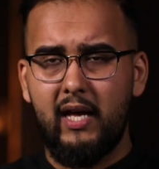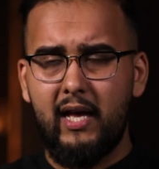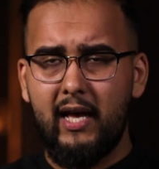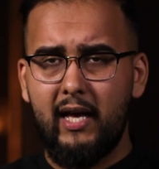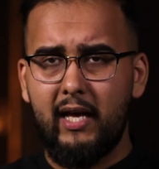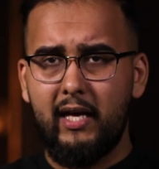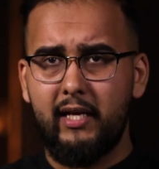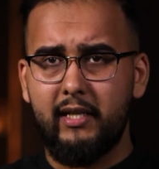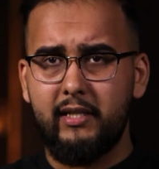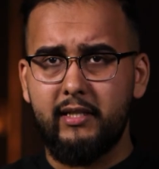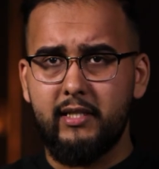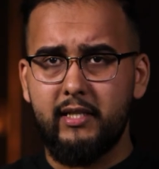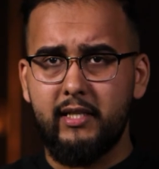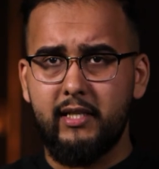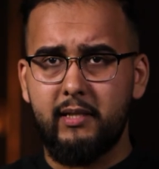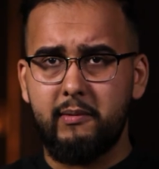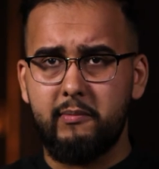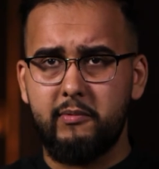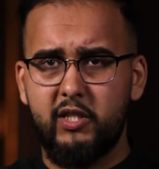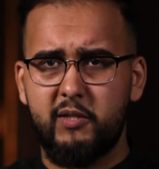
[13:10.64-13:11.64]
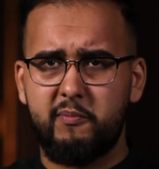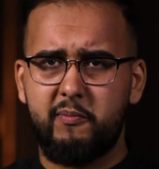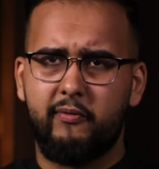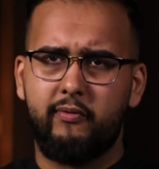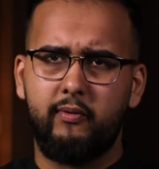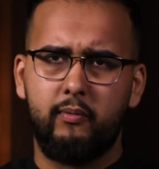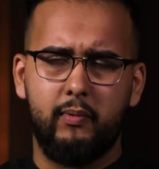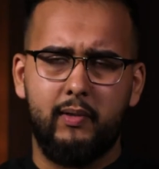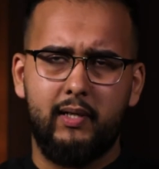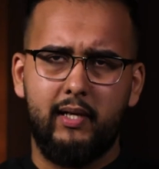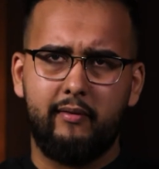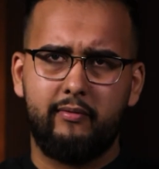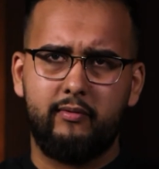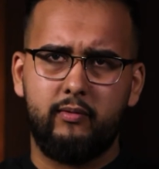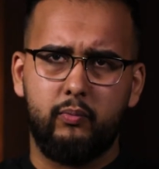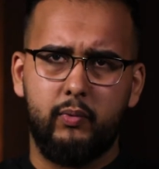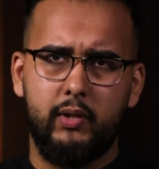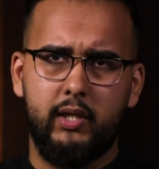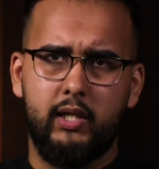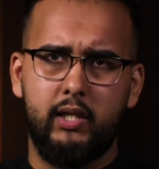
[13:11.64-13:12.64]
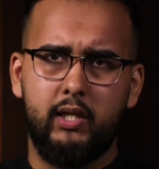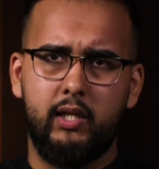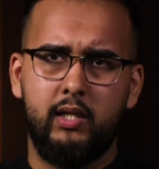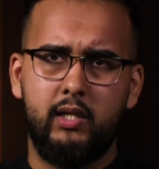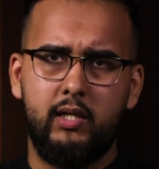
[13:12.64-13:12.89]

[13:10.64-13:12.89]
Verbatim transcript: And uh, just before we left, we,